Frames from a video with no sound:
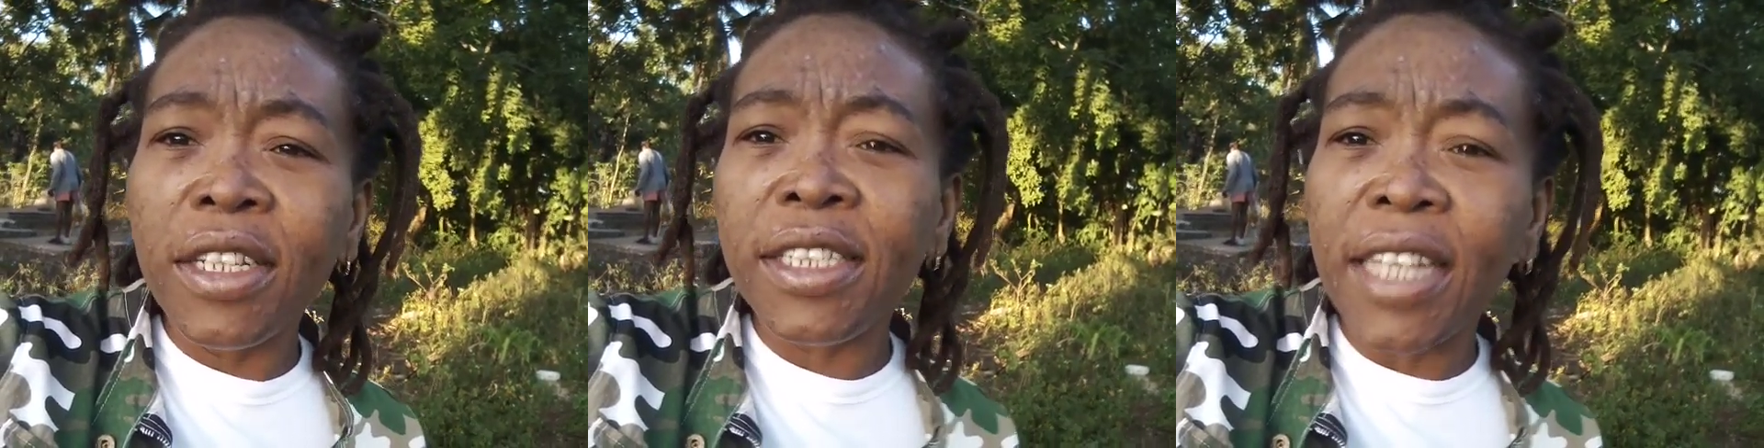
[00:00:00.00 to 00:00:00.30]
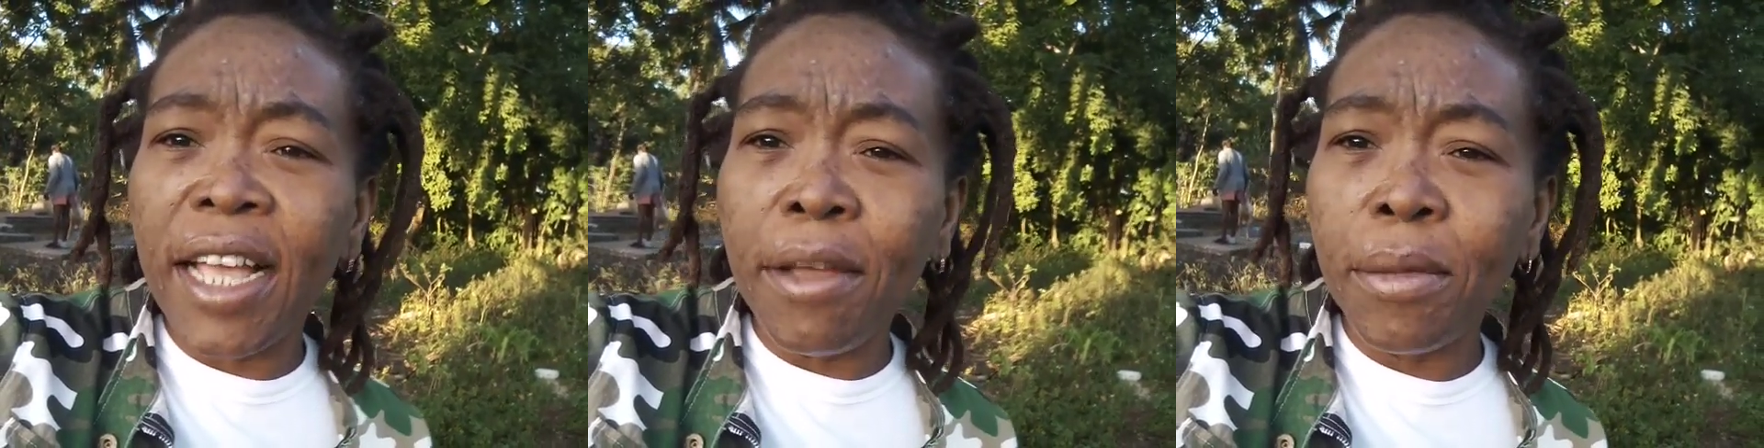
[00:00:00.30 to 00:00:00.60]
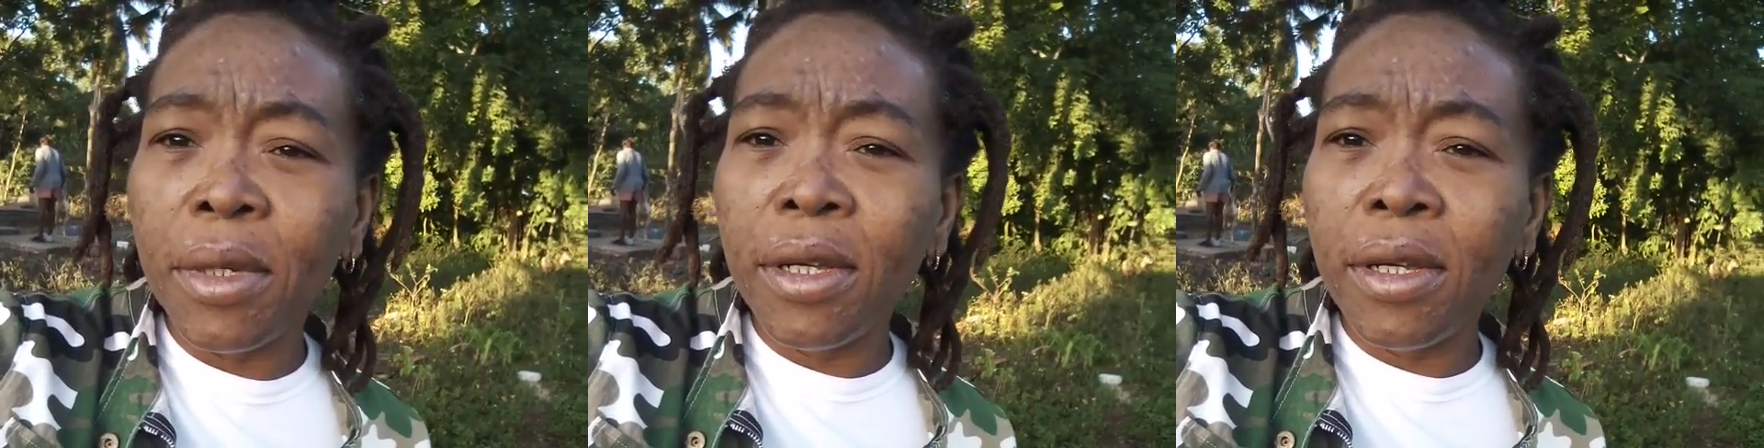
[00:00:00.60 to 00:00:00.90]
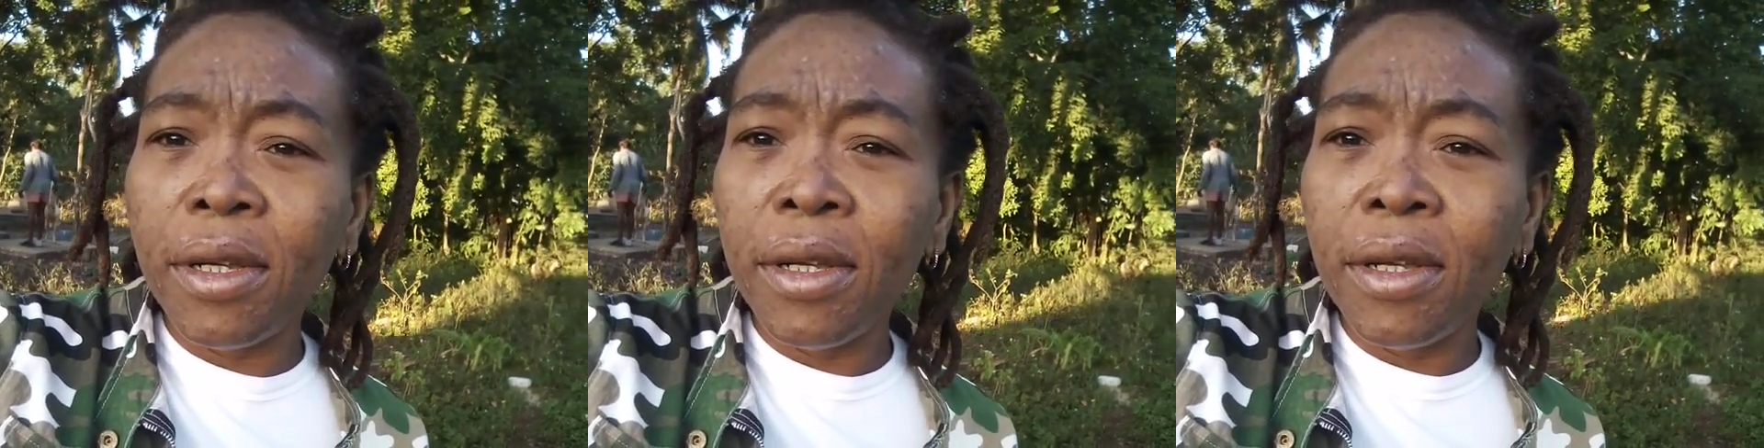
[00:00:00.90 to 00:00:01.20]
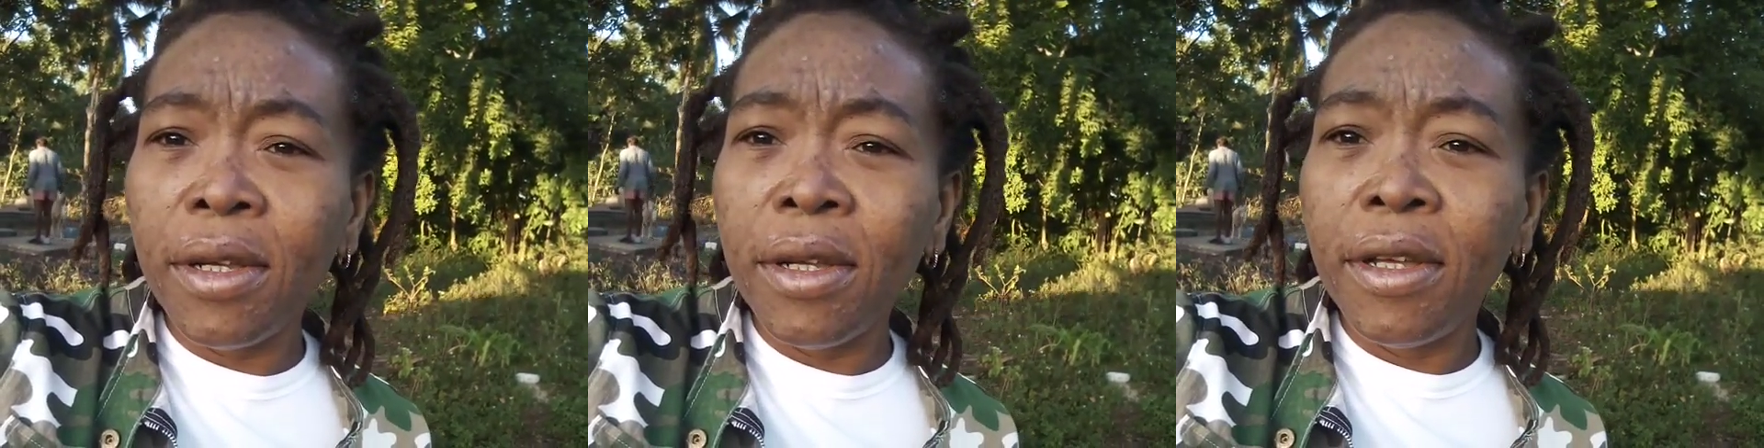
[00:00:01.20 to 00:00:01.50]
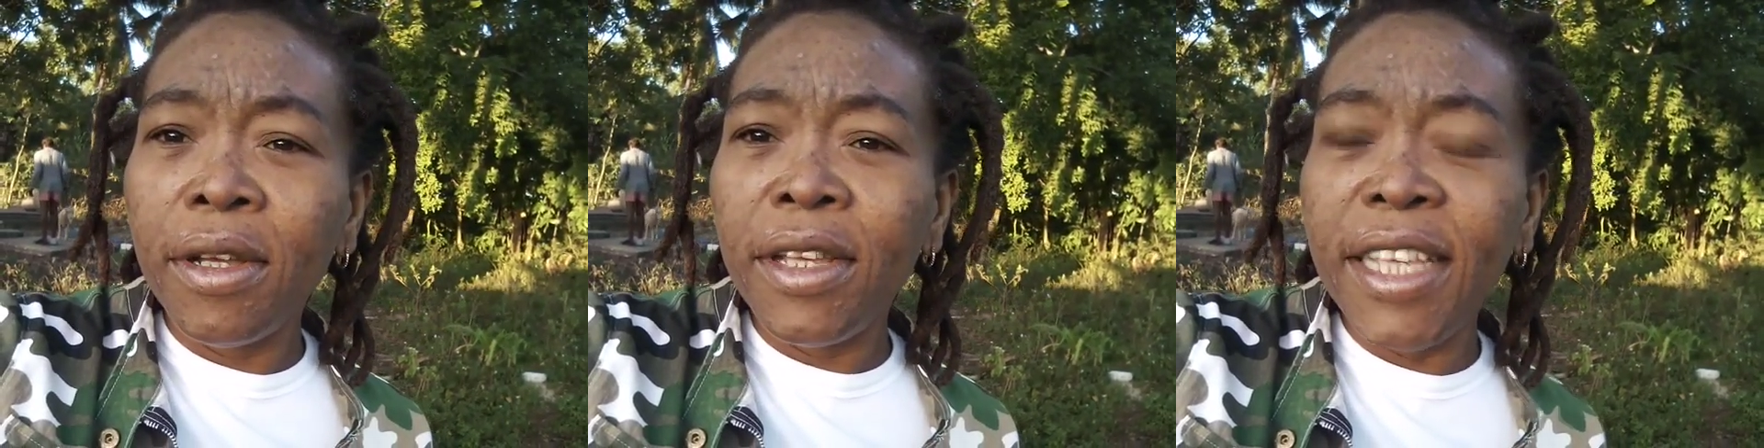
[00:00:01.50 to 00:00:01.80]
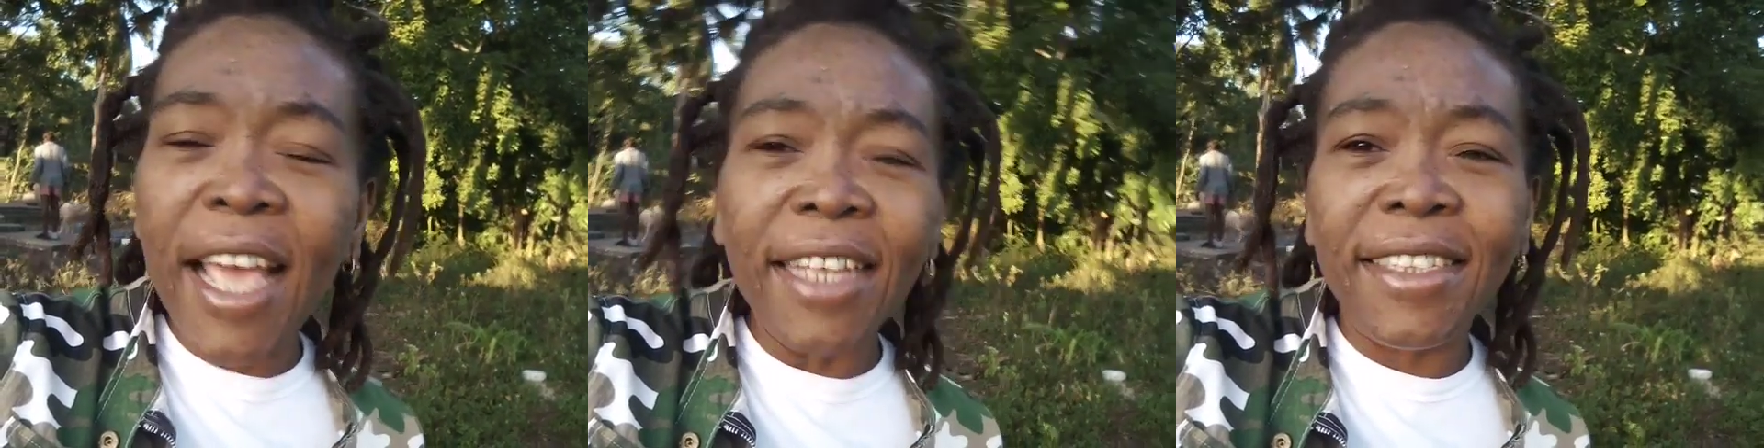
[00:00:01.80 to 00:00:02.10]
this time.
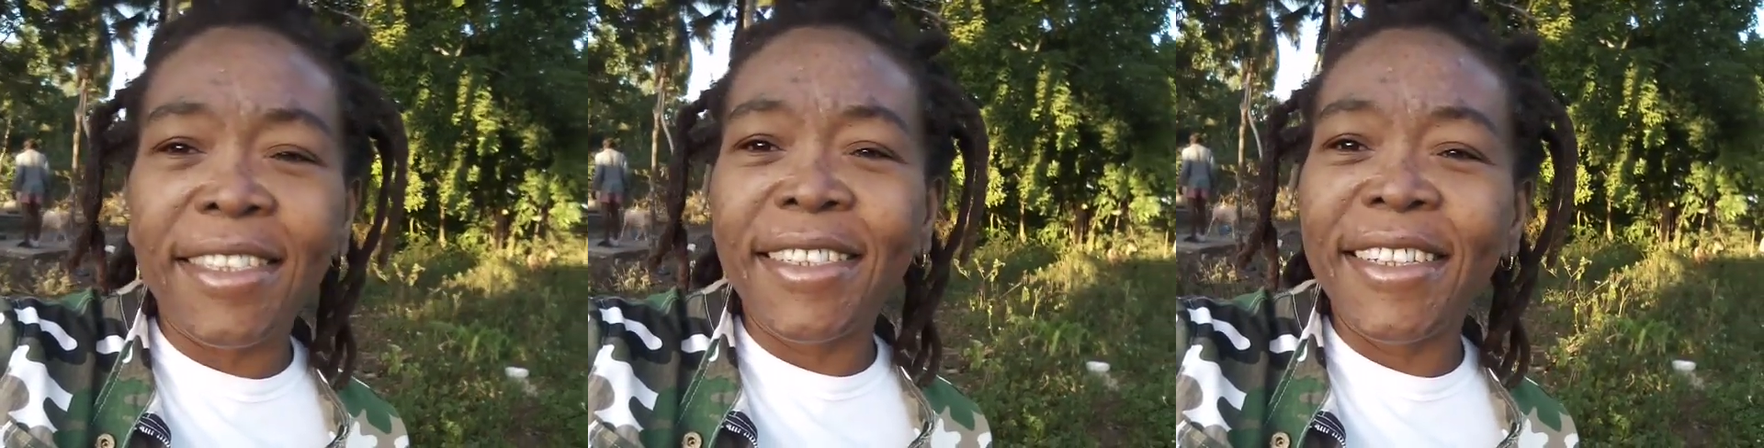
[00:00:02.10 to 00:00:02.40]
Yes.